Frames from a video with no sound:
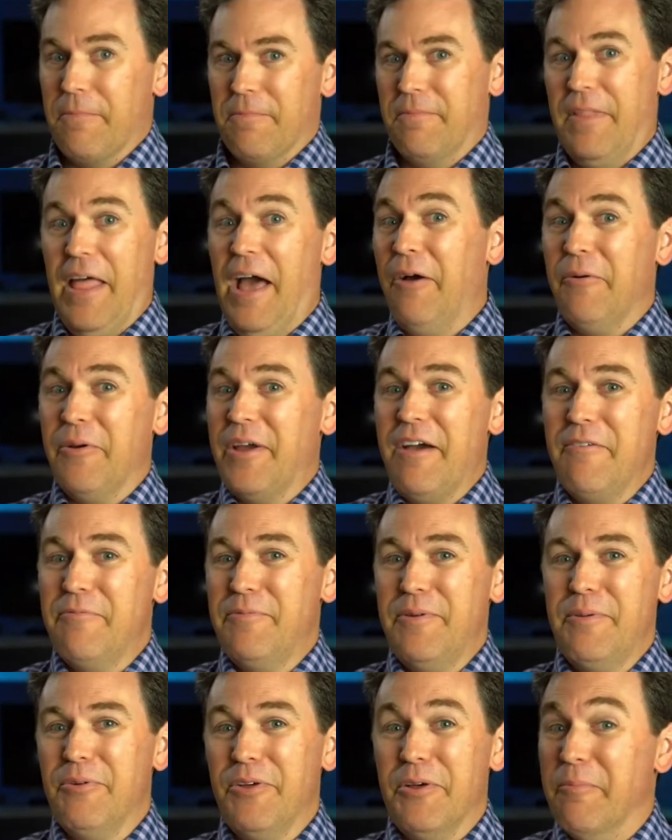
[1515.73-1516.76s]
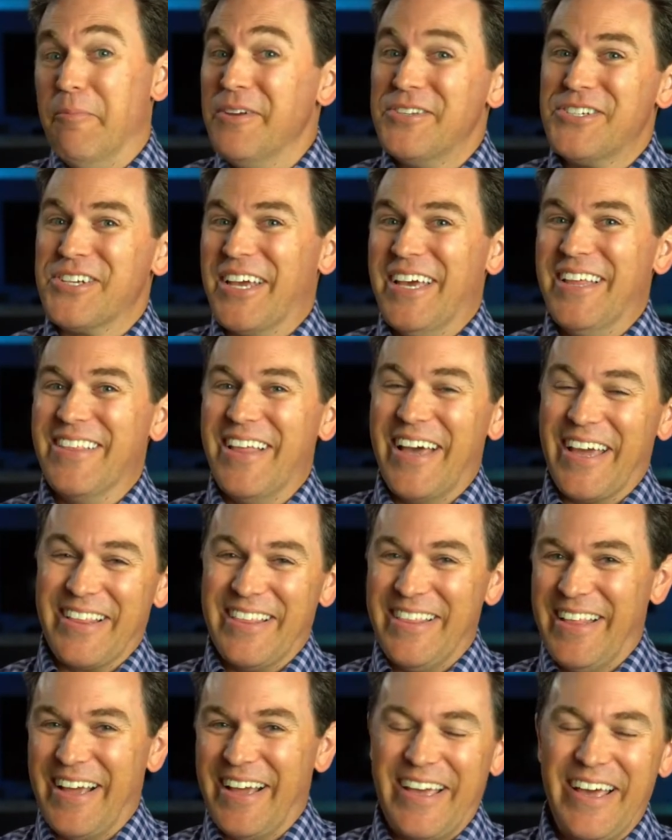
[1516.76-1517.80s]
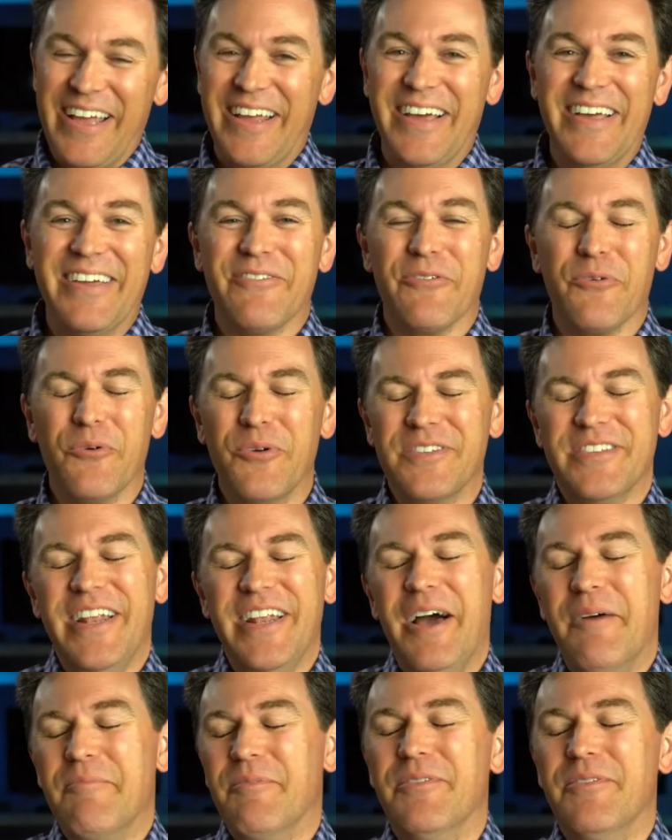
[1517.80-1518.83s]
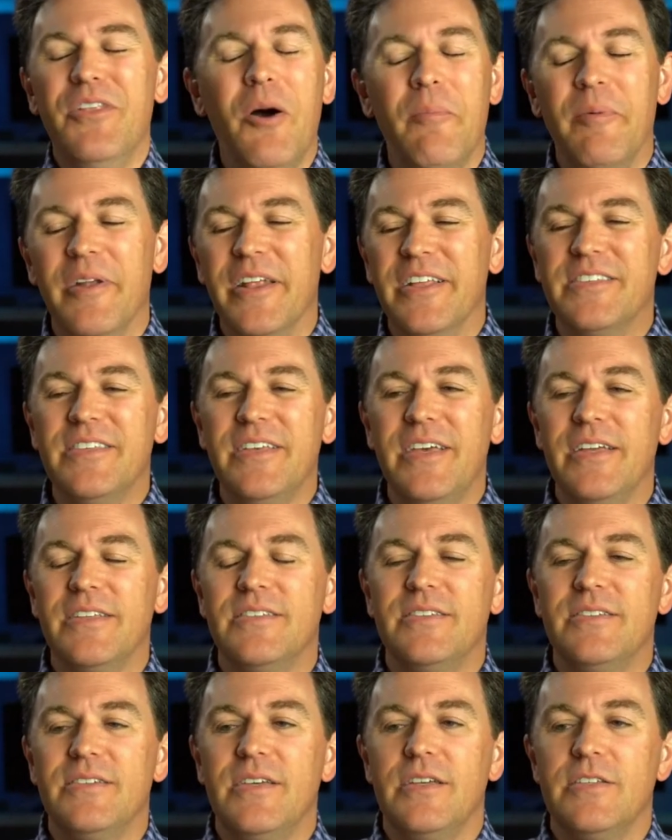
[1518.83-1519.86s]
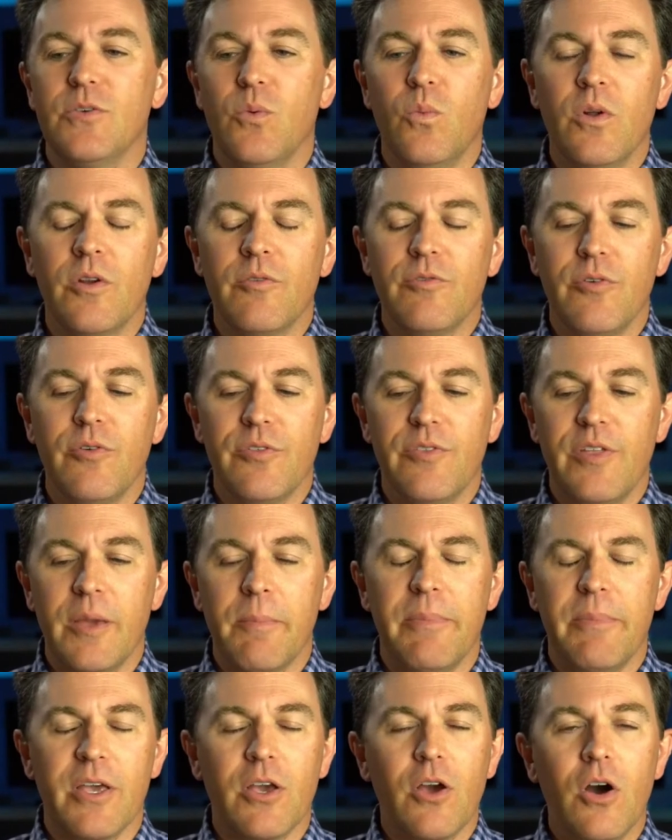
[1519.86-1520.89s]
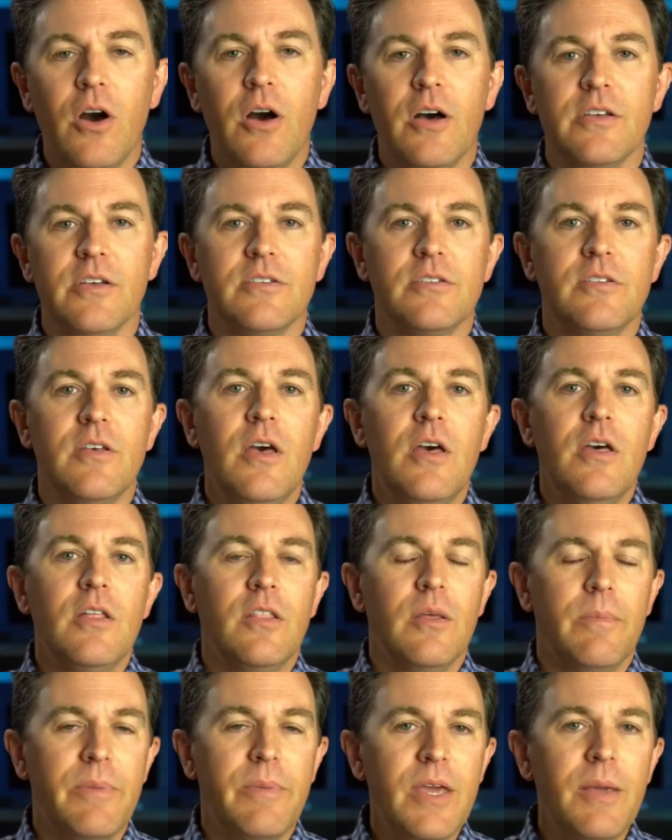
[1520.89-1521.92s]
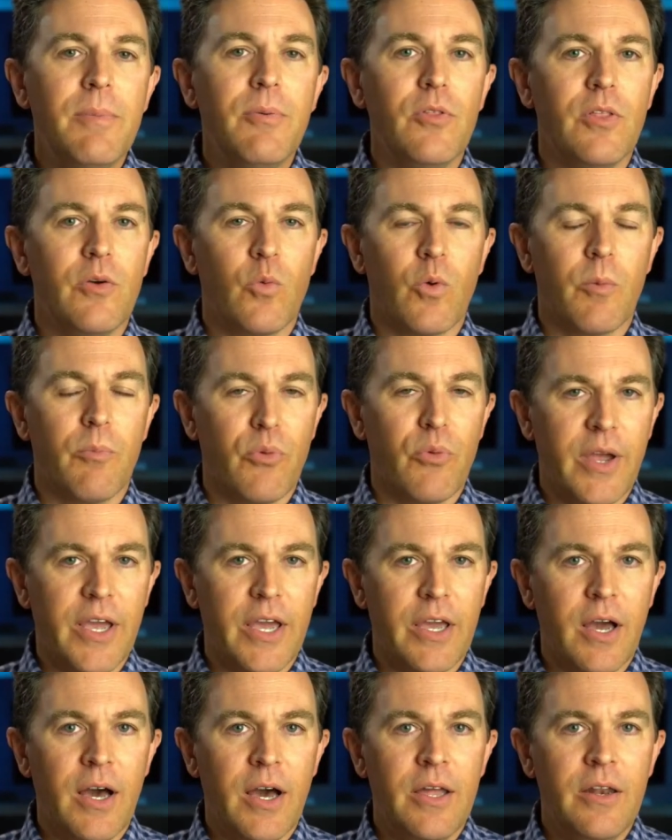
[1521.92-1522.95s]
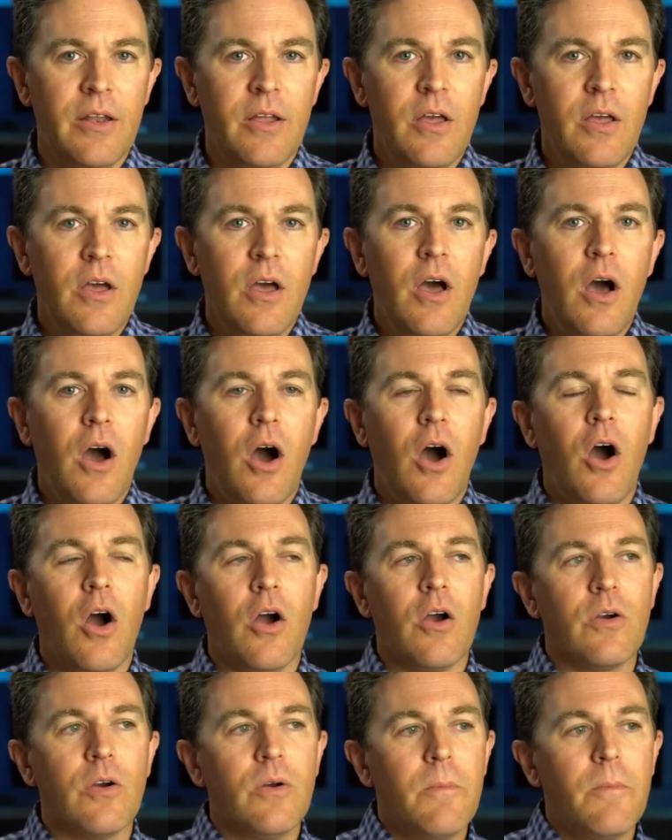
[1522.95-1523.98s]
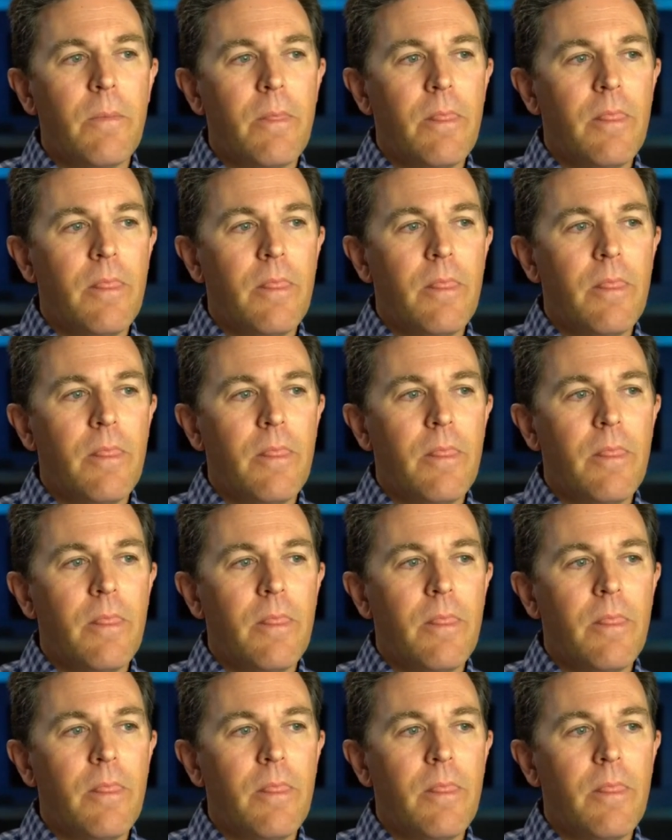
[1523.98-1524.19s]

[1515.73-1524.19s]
now we have people in Michigan, like that kind of rules it out. No, but it's a wonderful thing because the people that we're bringing on are